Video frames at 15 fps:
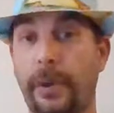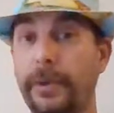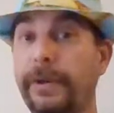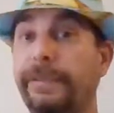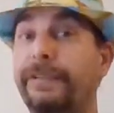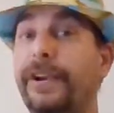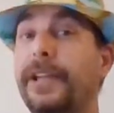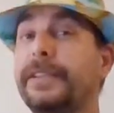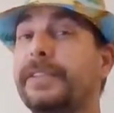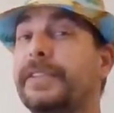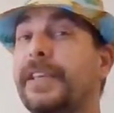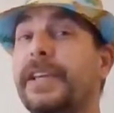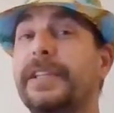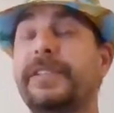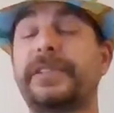your friends
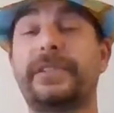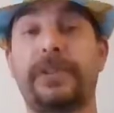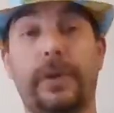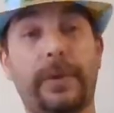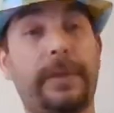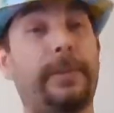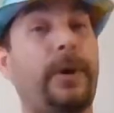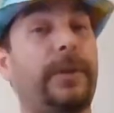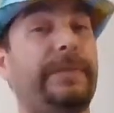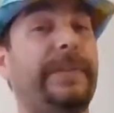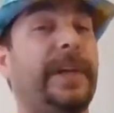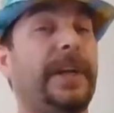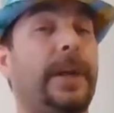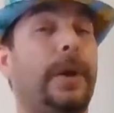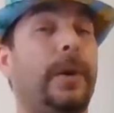this. Show them old
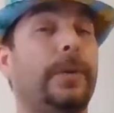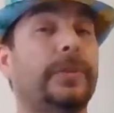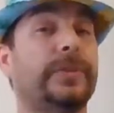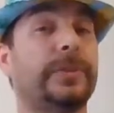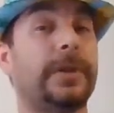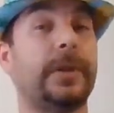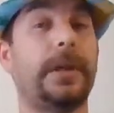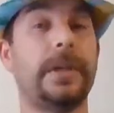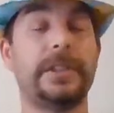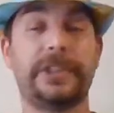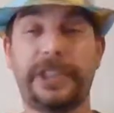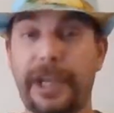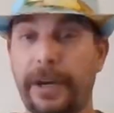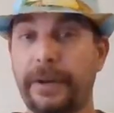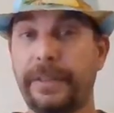videos.
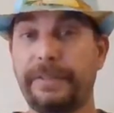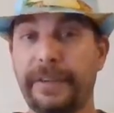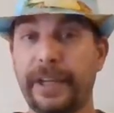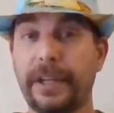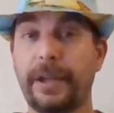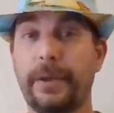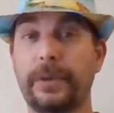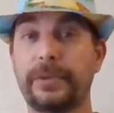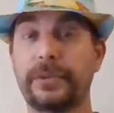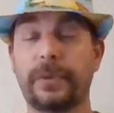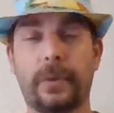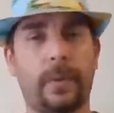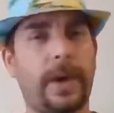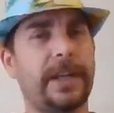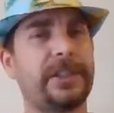Share the videos.
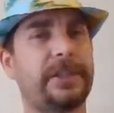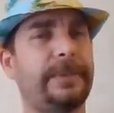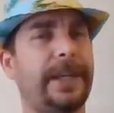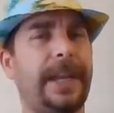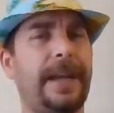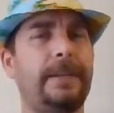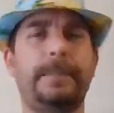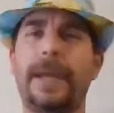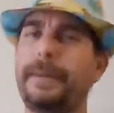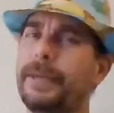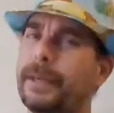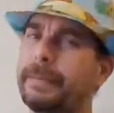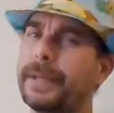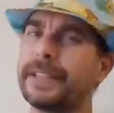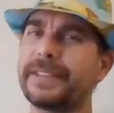Watch them again. Maybe
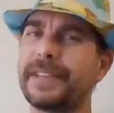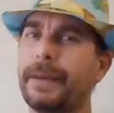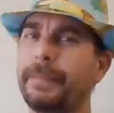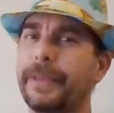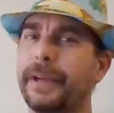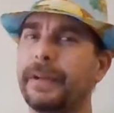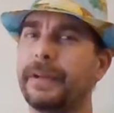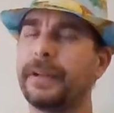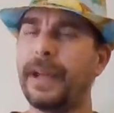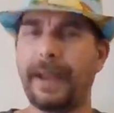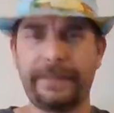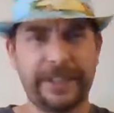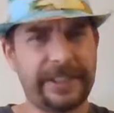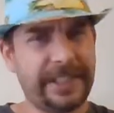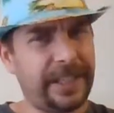you missed something.
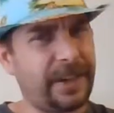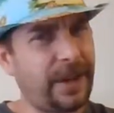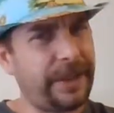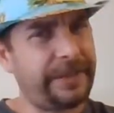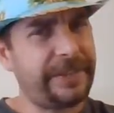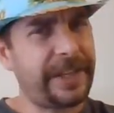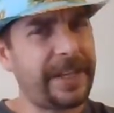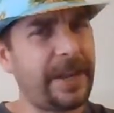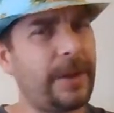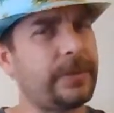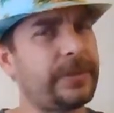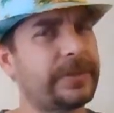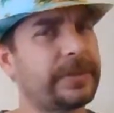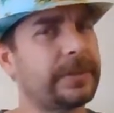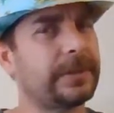Have you seen all the
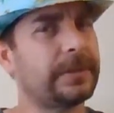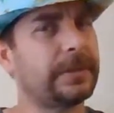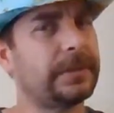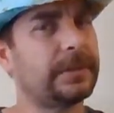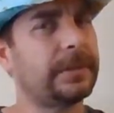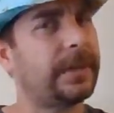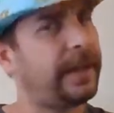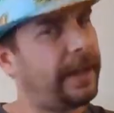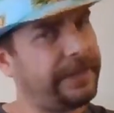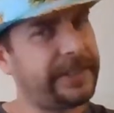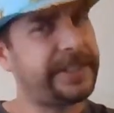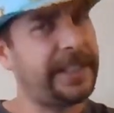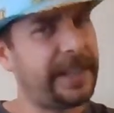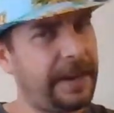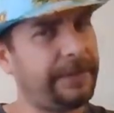videos? Have you
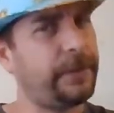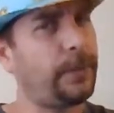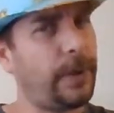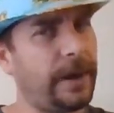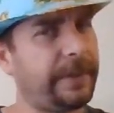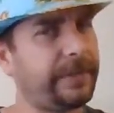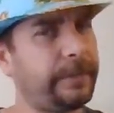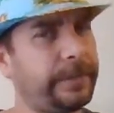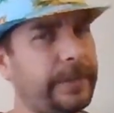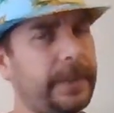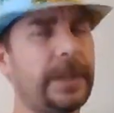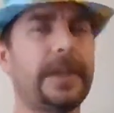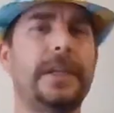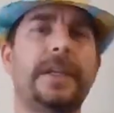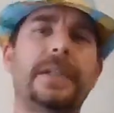seen every one of them?
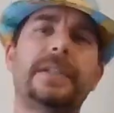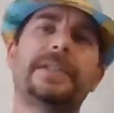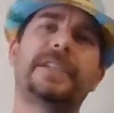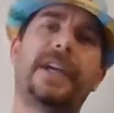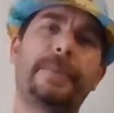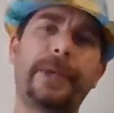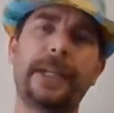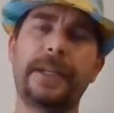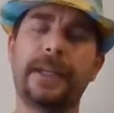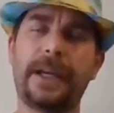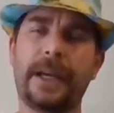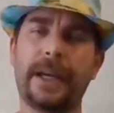Tell me,